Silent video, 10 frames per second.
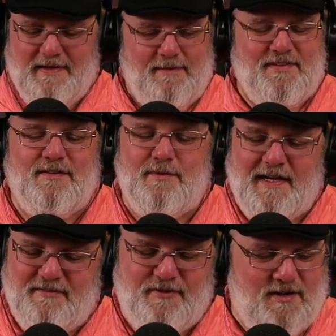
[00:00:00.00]
I'm still
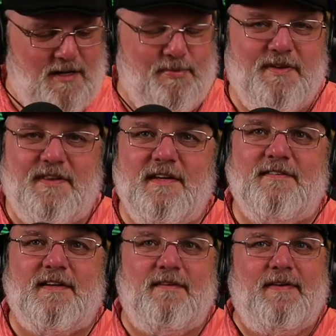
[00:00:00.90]
waiting for a couple of
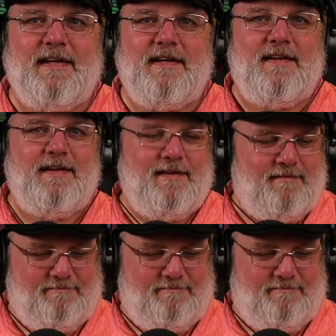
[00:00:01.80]
things to come in, like